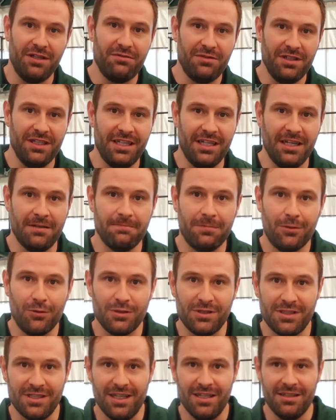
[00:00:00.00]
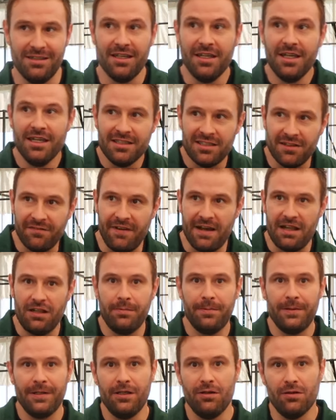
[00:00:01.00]
really important and
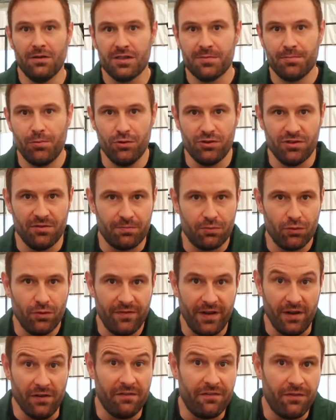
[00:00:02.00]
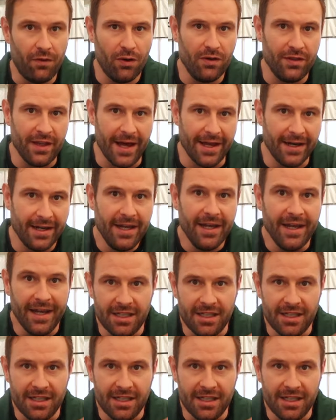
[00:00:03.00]
developing your explosive profile for that